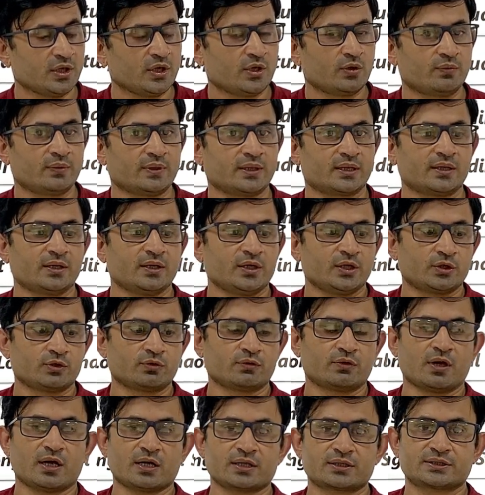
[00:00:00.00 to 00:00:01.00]
where you
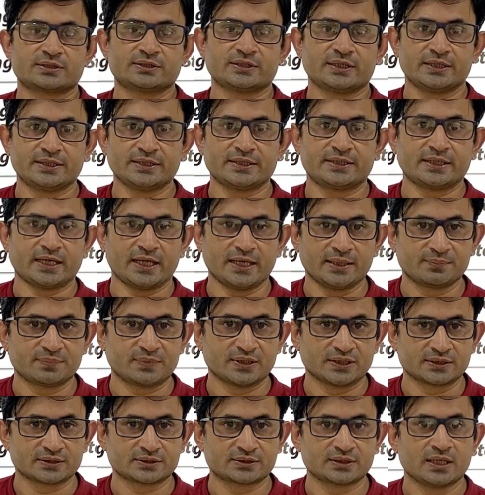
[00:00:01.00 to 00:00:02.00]
not see any time
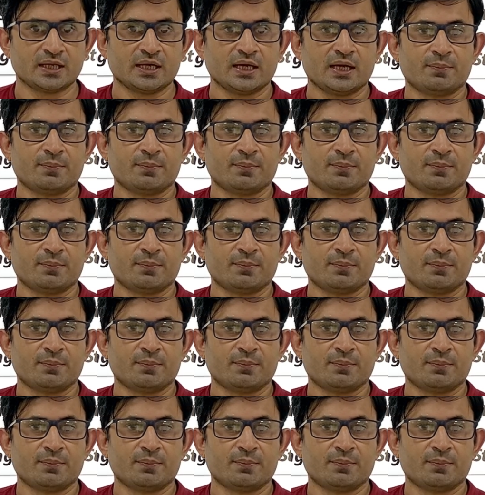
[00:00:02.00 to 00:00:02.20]
things.